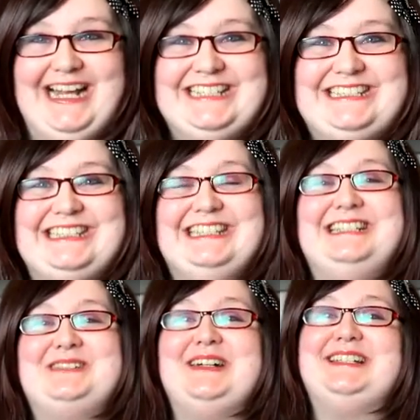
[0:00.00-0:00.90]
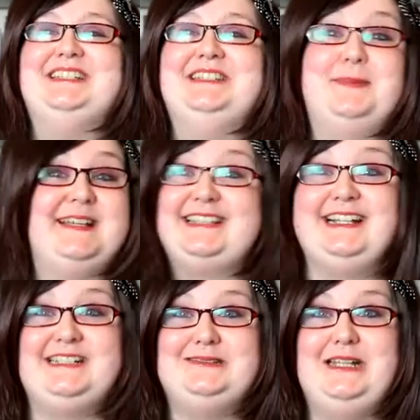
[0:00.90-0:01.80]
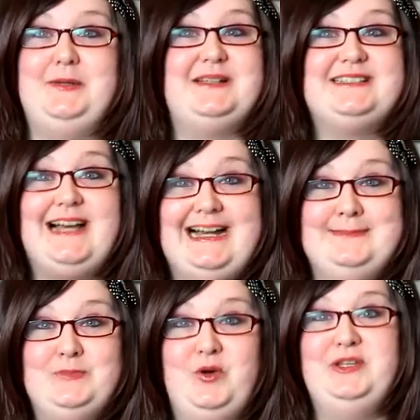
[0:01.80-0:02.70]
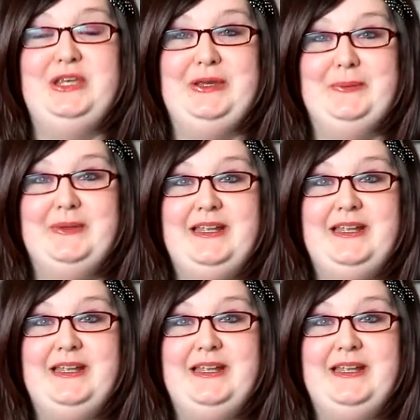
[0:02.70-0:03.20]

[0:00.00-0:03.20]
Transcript: is to these questions because I don't know because I'm not you.